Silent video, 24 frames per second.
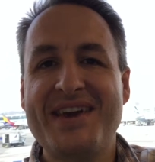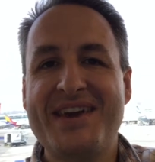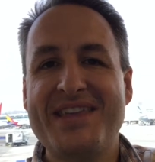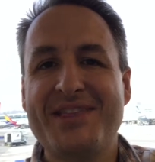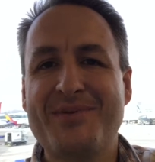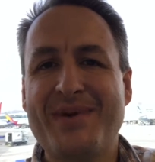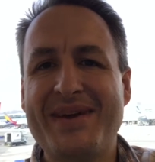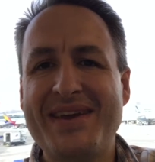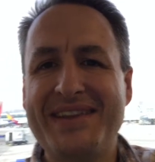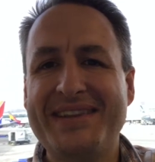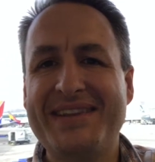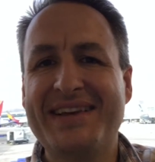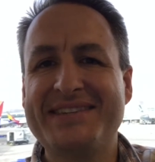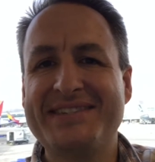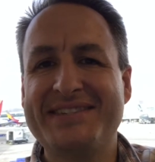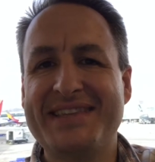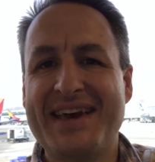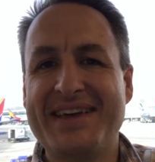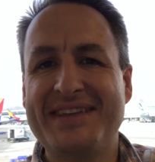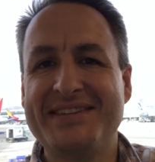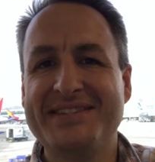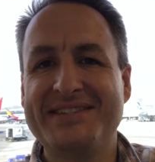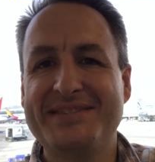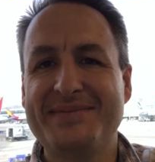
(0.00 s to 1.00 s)
And the way he does
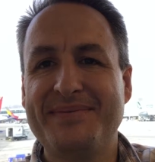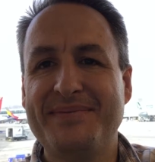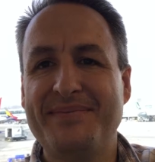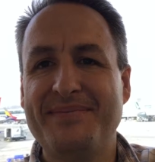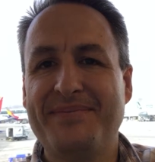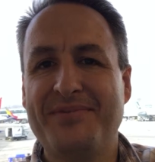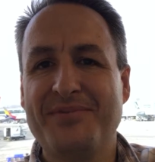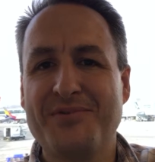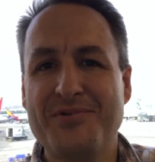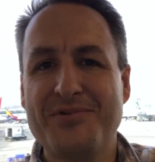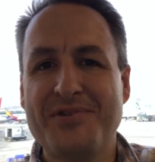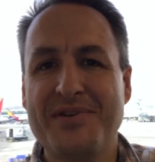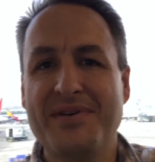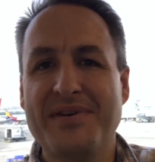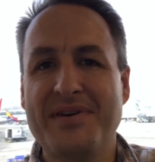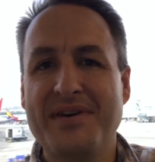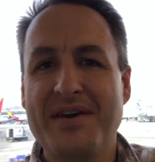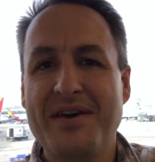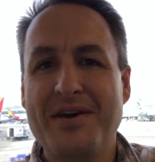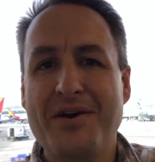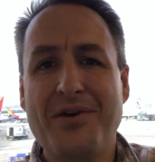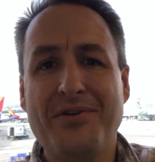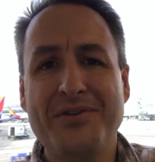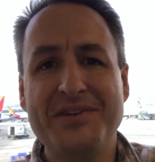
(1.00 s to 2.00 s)
that is through the
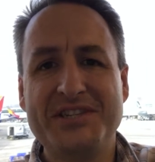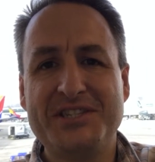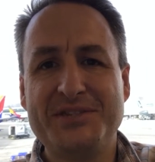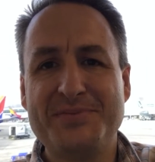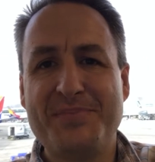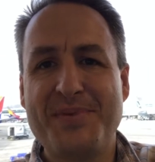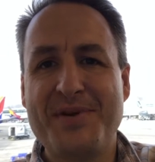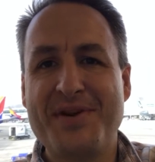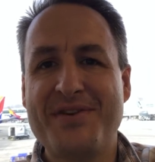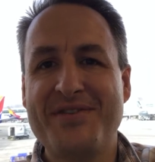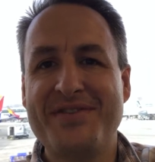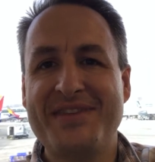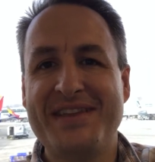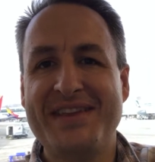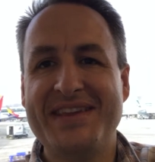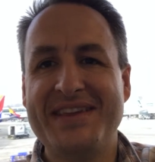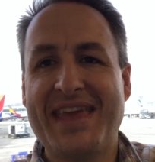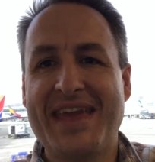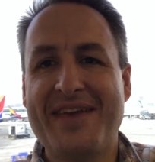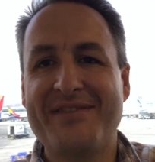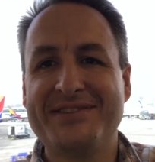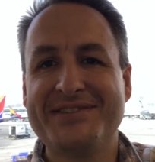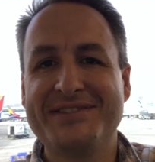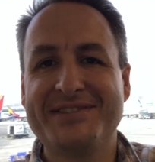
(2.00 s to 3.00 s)
Holy Spirit, that he
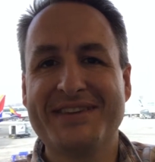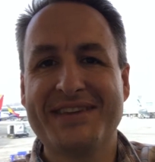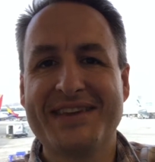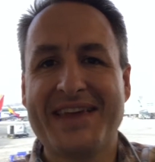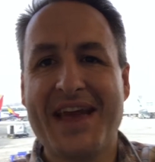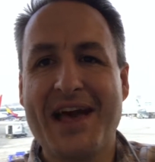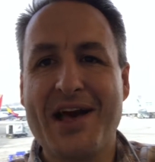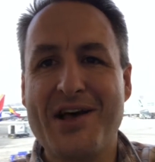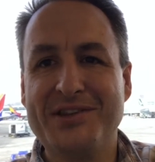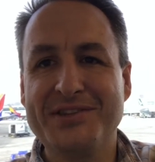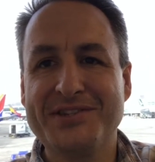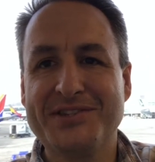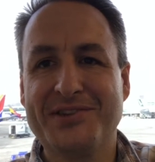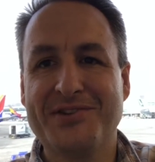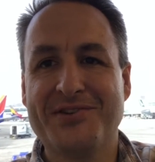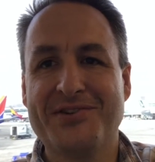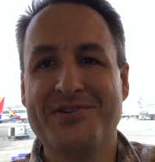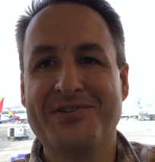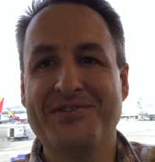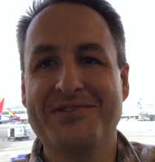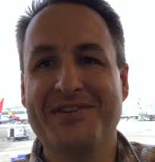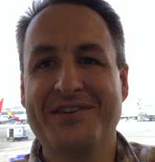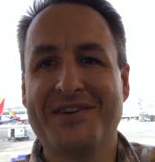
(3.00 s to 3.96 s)
gave us the counselor,